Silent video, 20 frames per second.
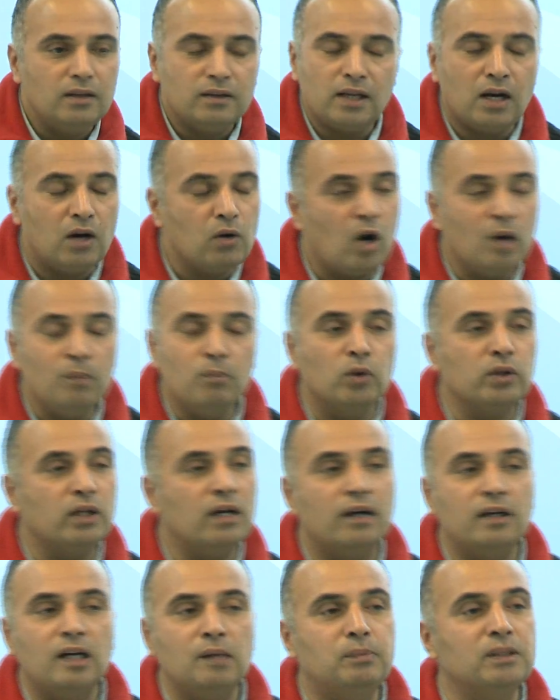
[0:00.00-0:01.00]
there are not more than
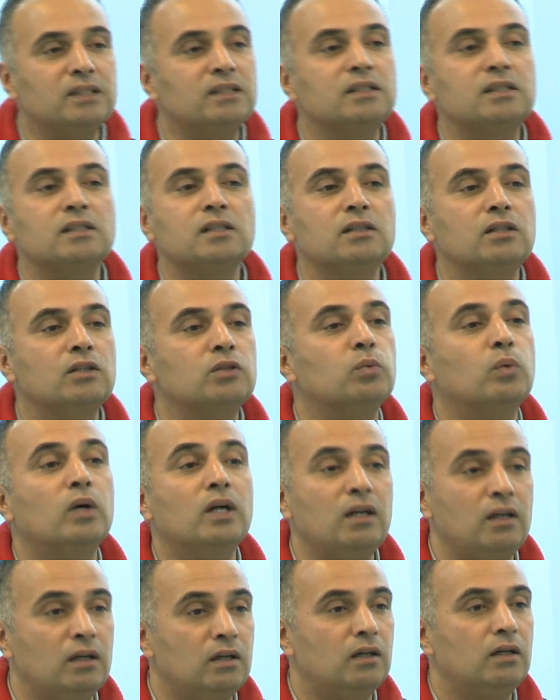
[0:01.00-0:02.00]
100 businesses in this
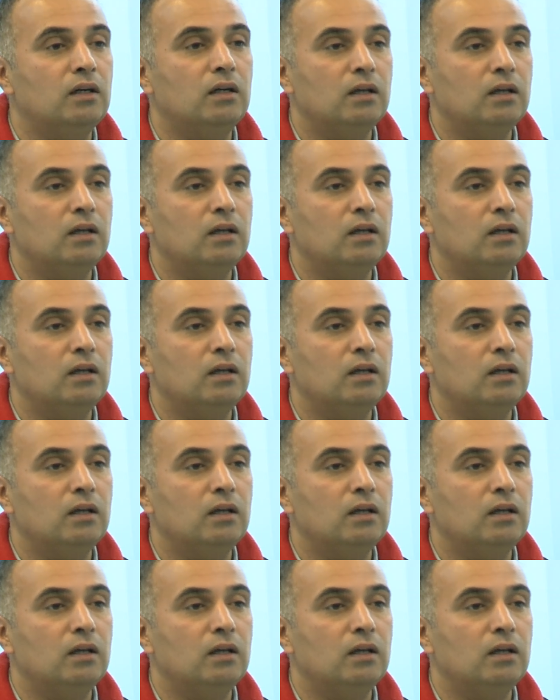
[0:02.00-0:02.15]
world